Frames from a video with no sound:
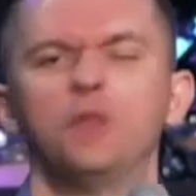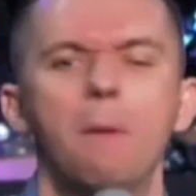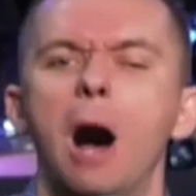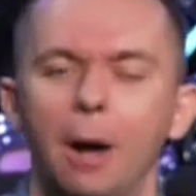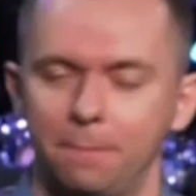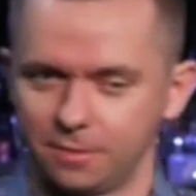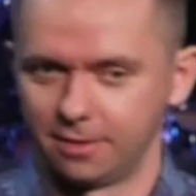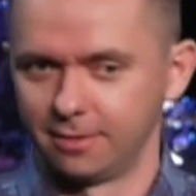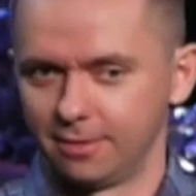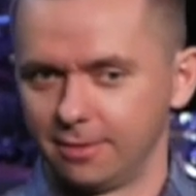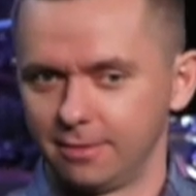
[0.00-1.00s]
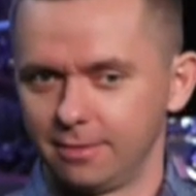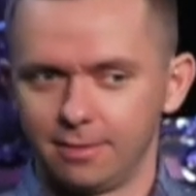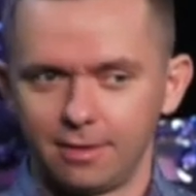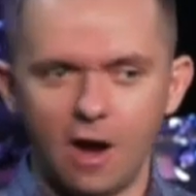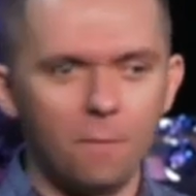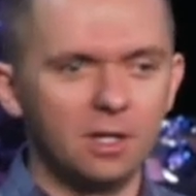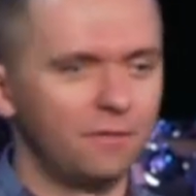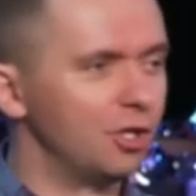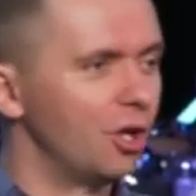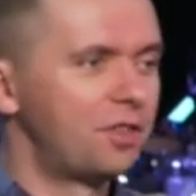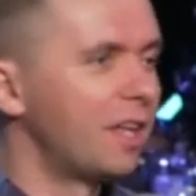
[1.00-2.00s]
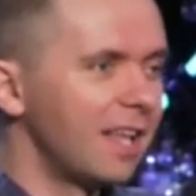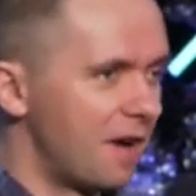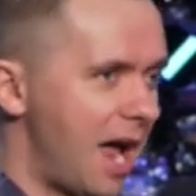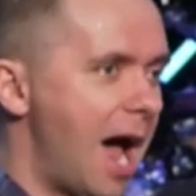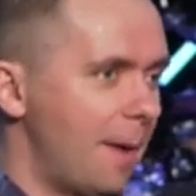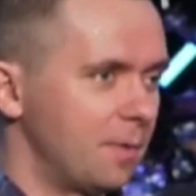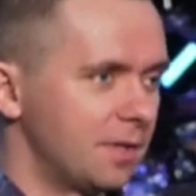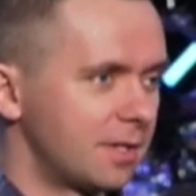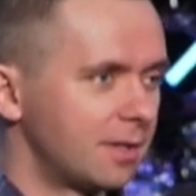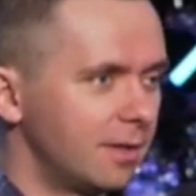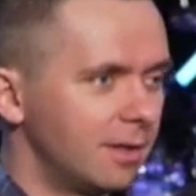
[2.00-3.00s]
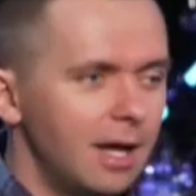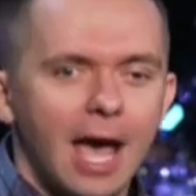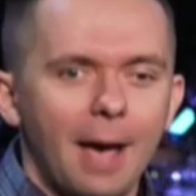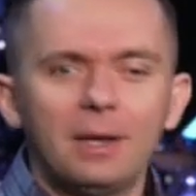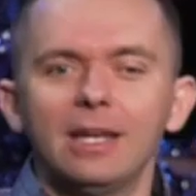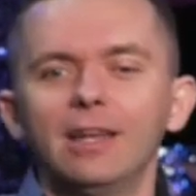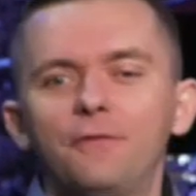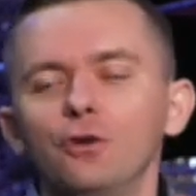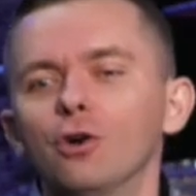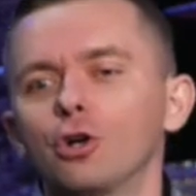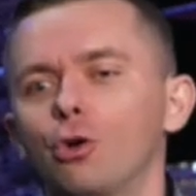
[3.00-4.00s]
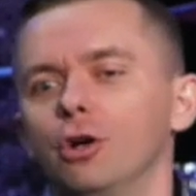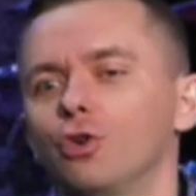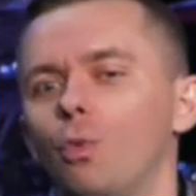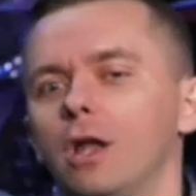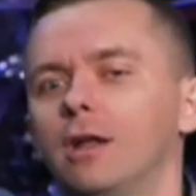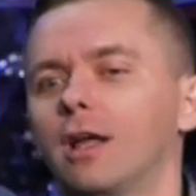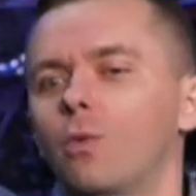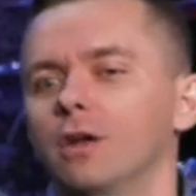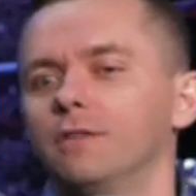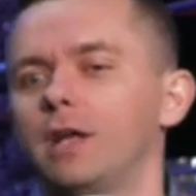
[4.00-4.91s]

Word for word: them up. How many of you know that never happens? I mean, and if you were going to one, like one of